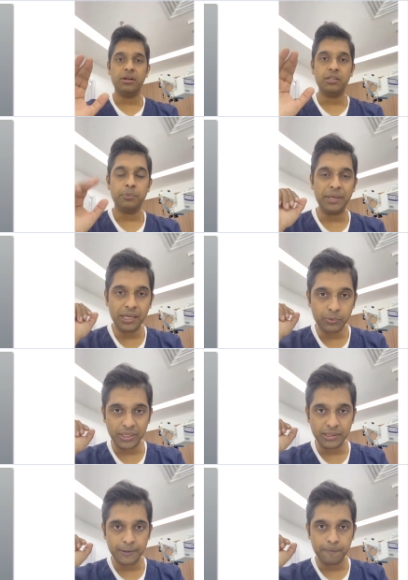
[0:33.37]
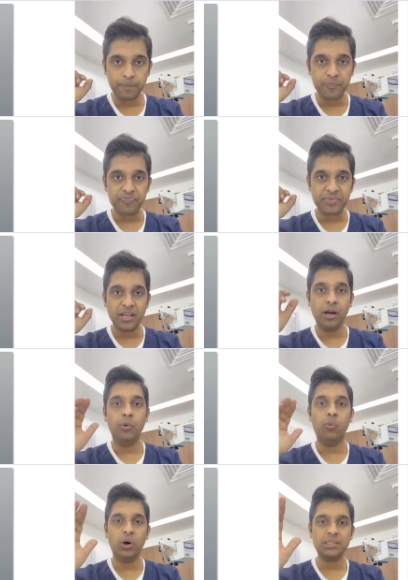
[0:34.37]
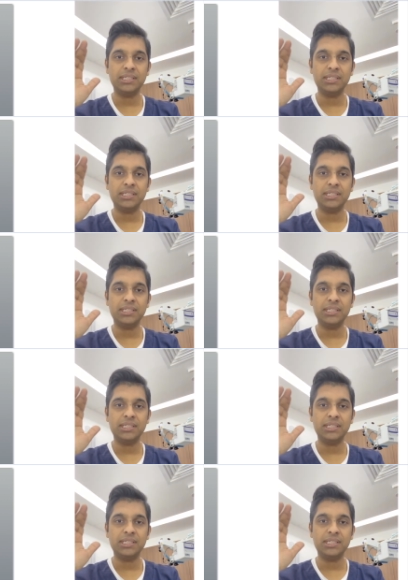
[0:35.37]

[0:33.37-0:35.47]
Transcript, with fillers: To begin with, what